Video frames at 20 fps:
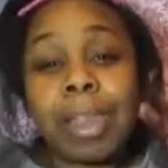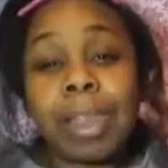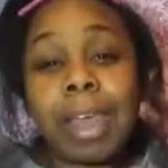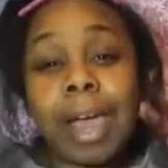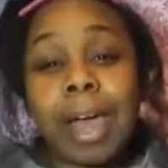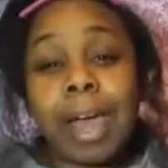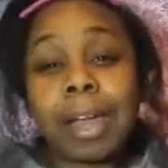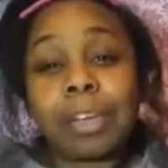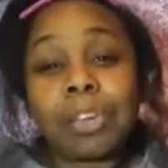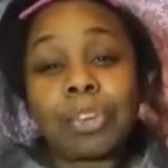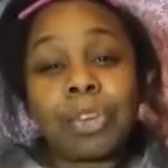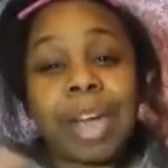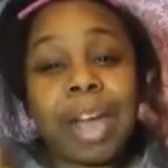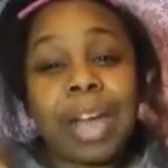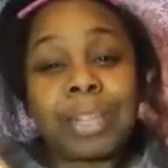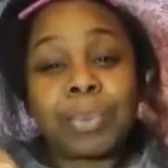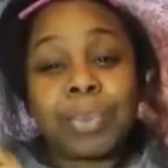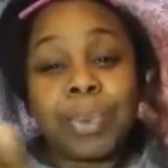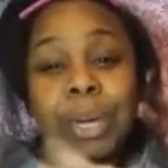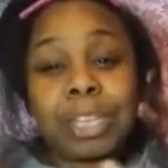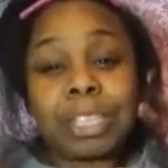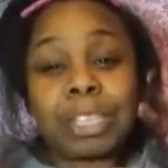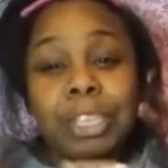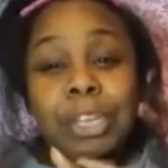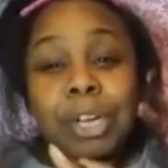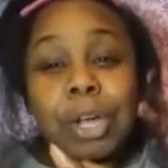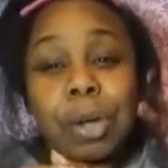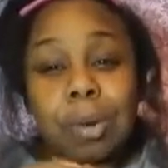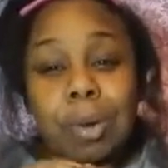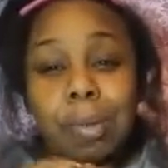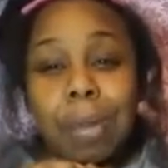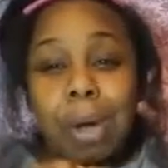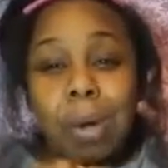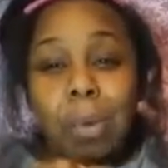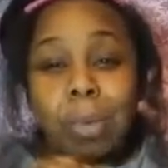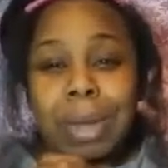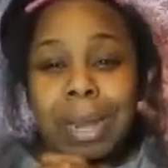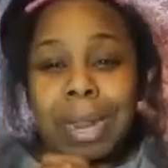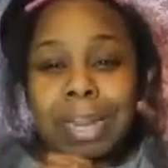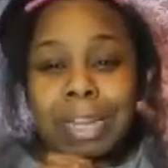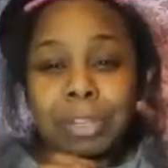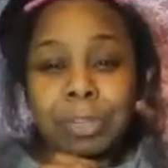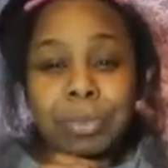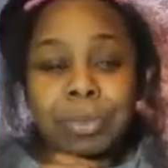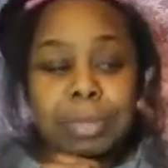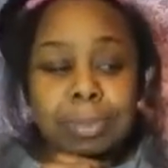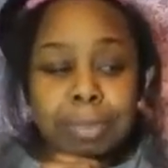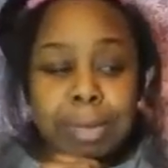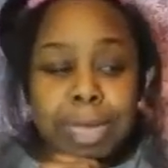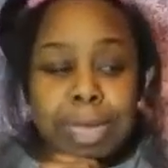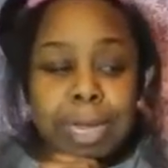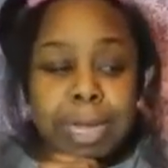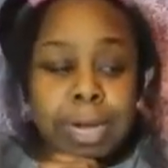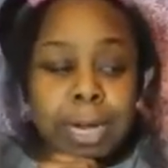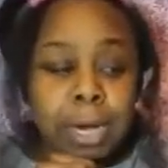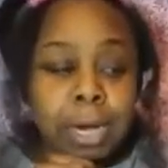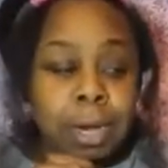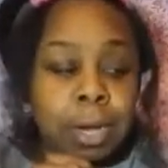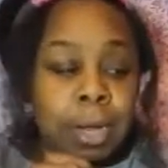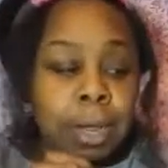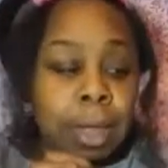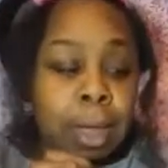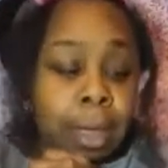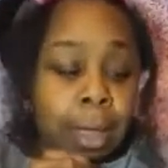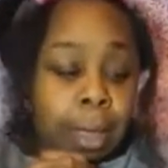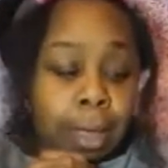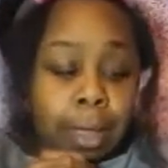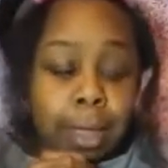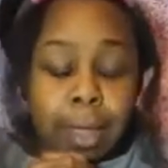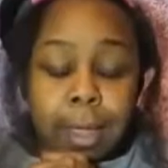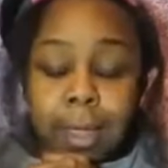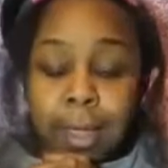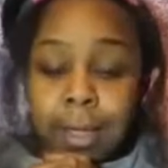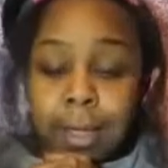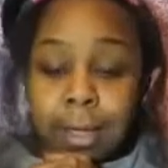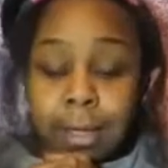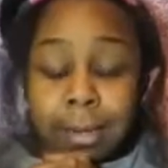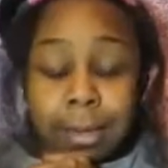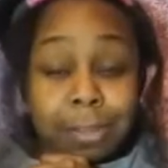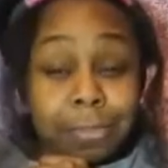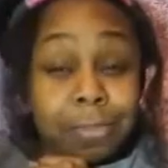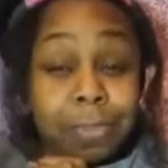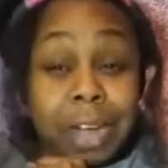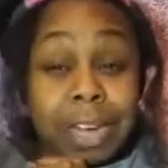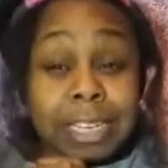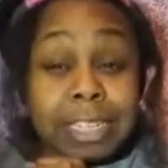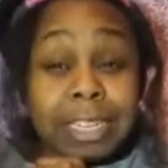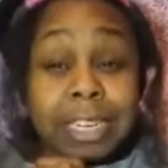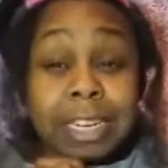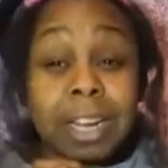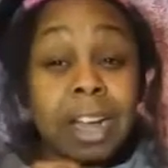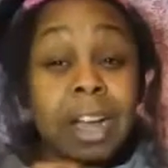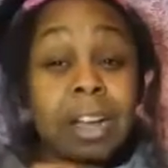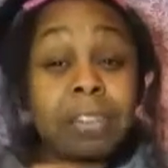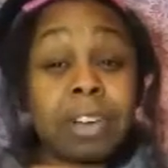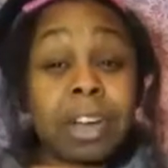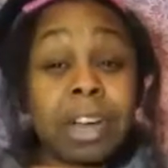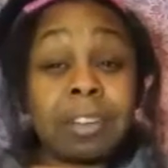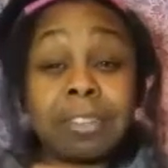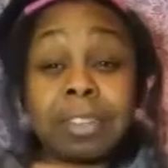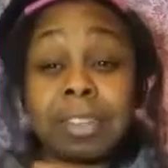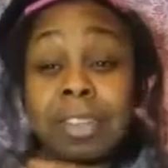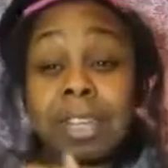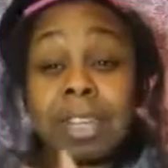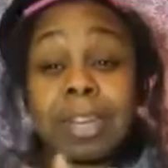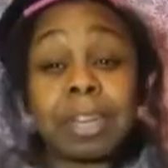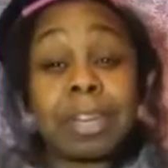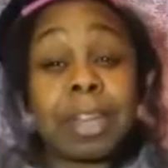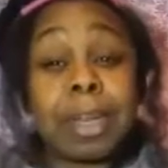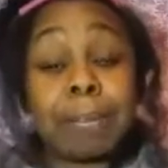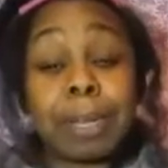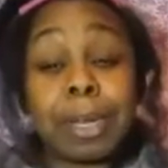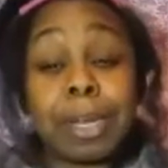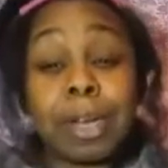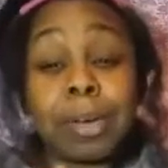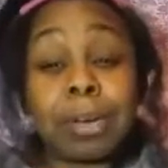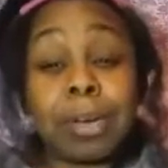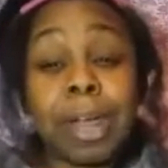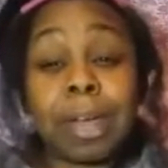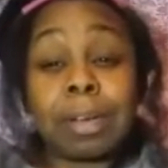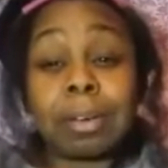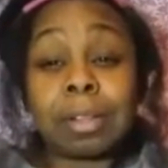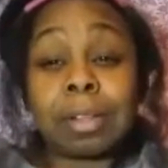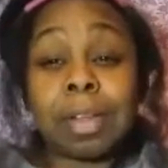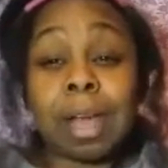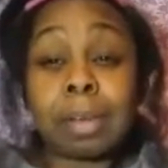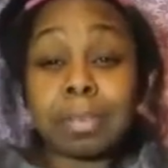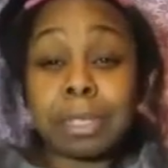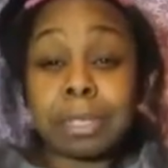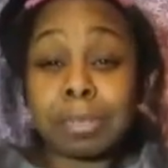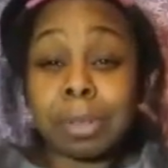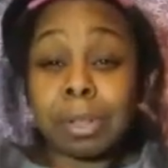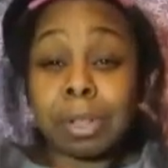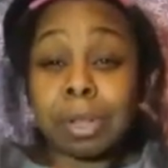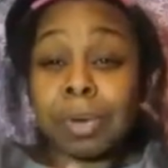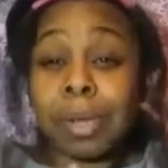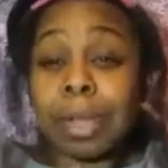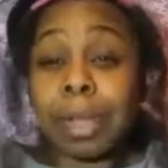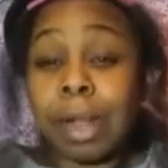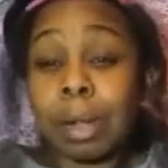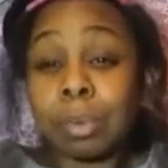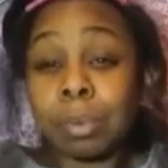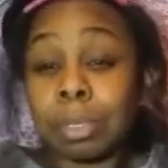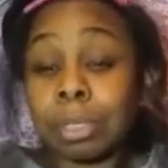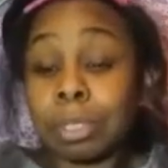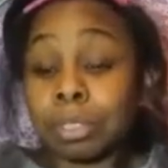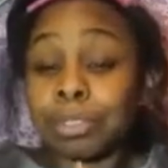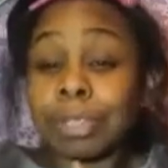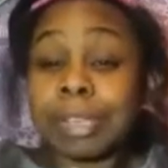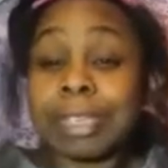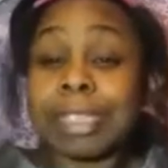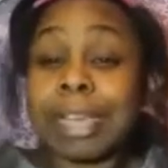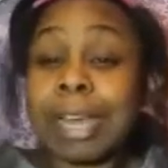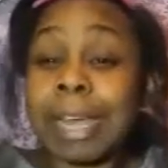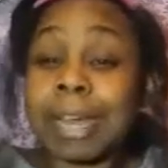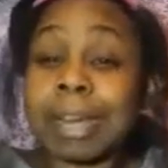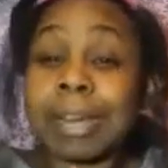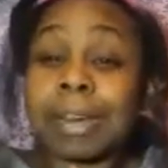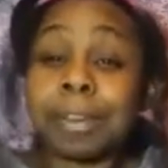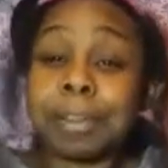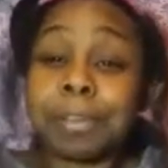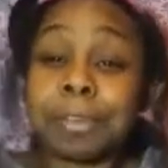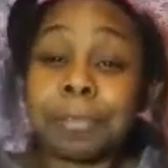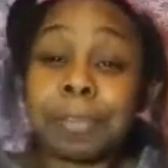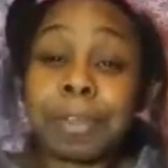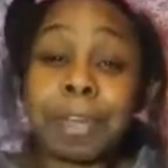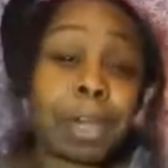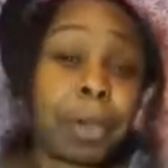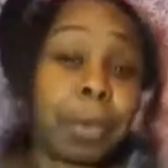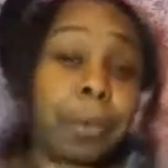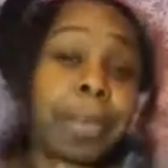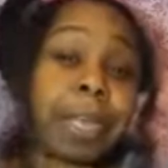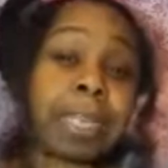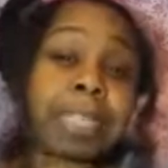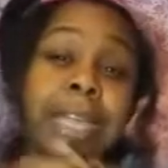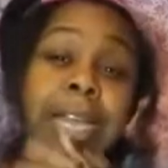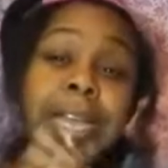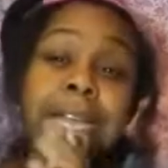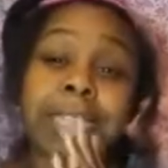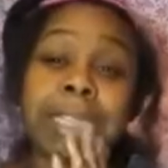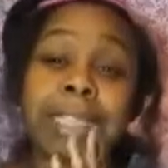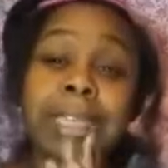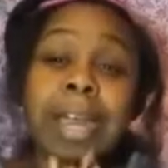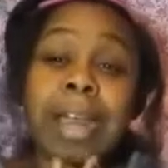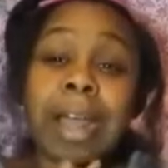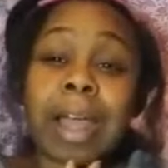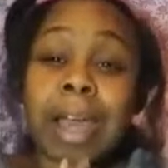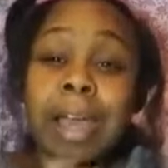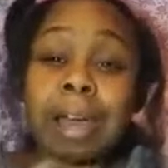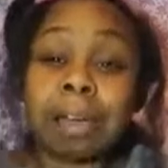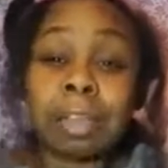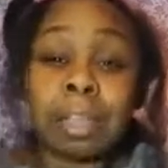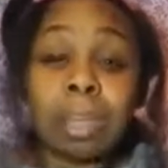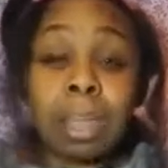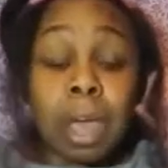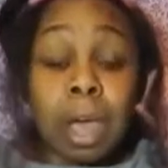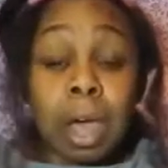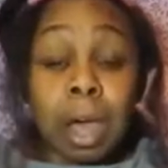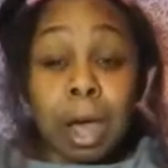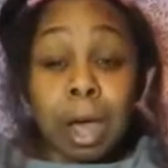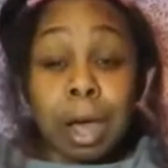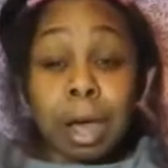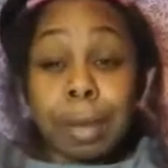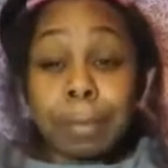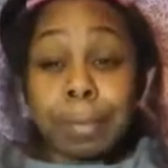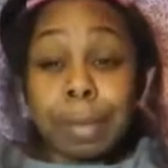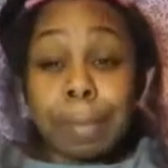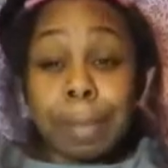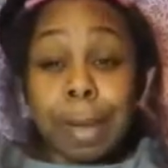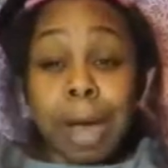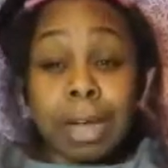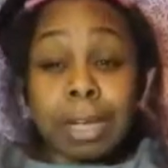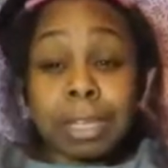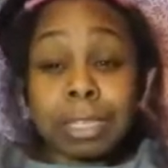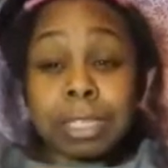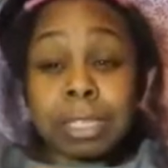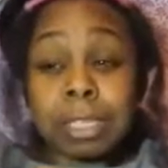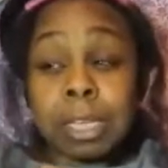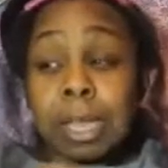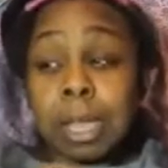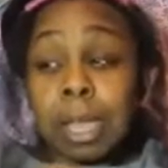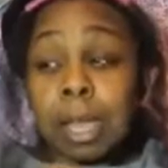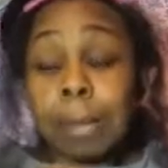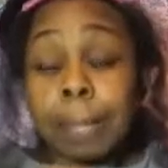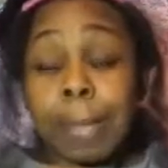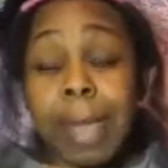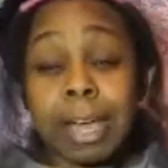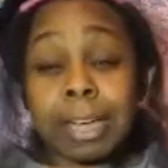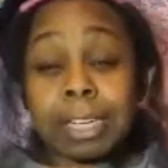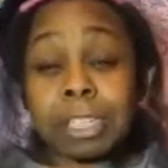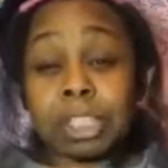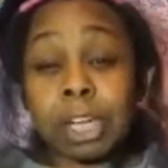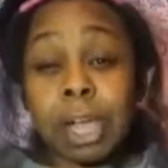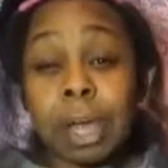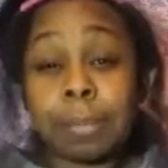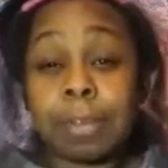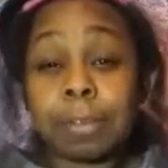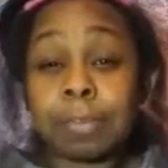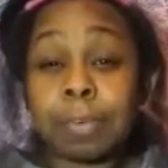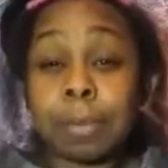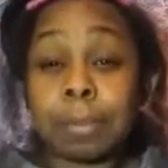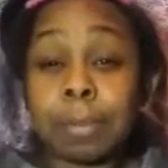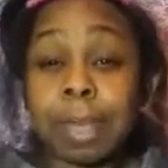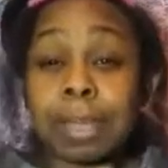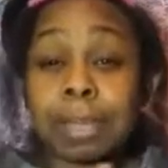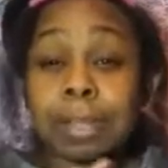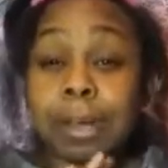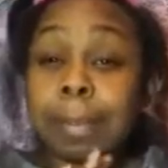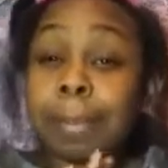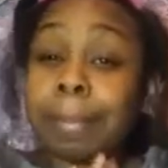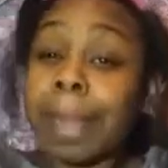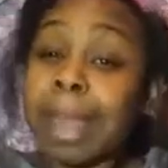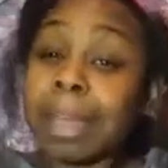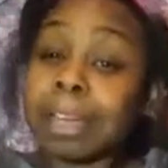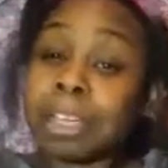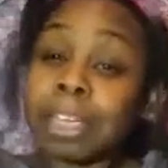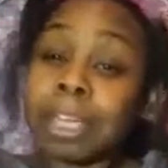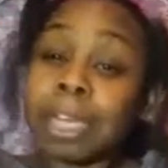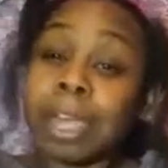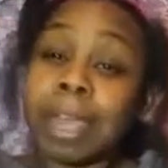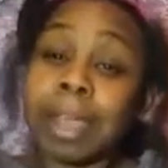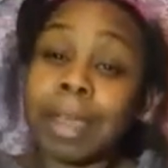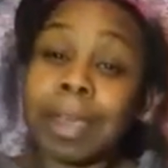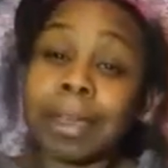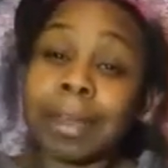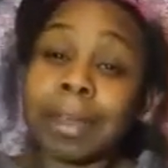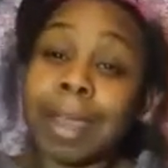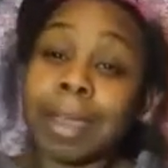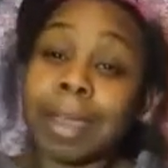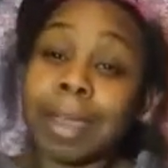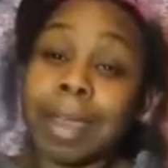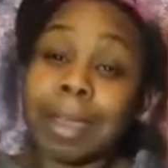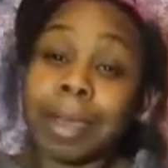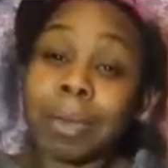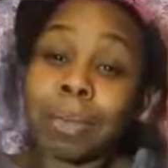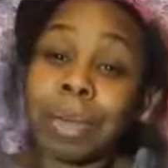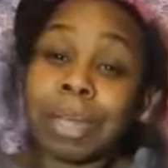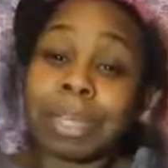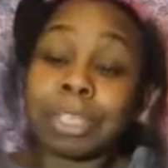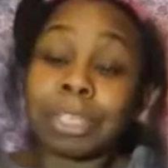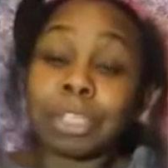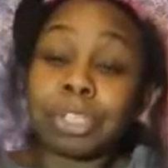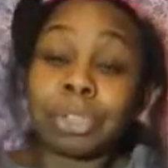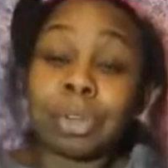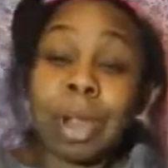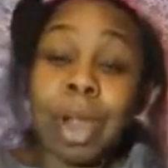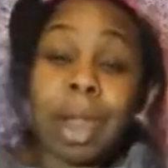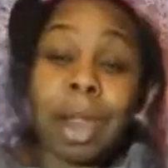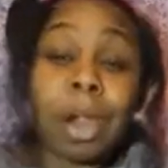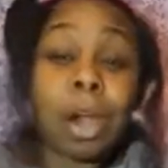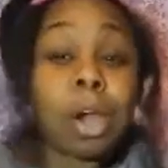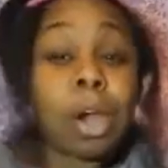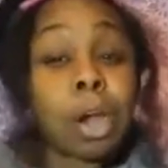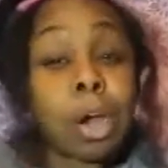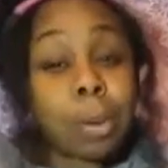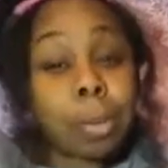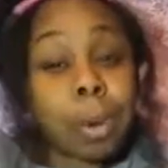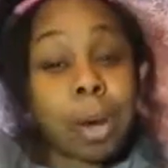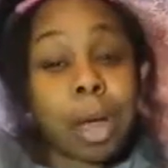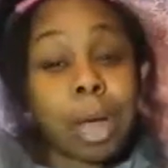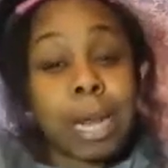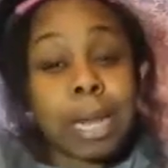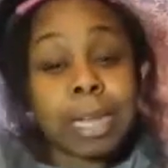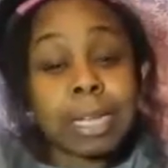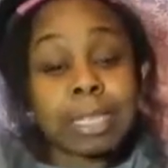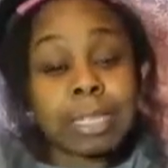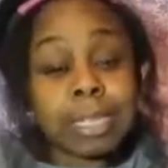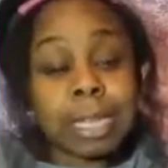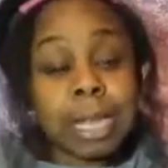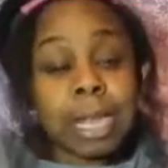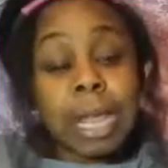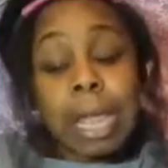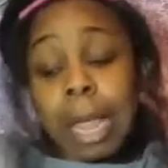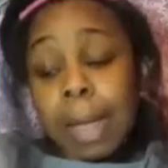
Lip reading: that you guys wanted to know about what I use in my hair. And if I didn't cover everything, let me know down in the comments below, and I will address that in another video. Because like I said, I have a box package coming from Melanin Magic, and I can't wait to try her products,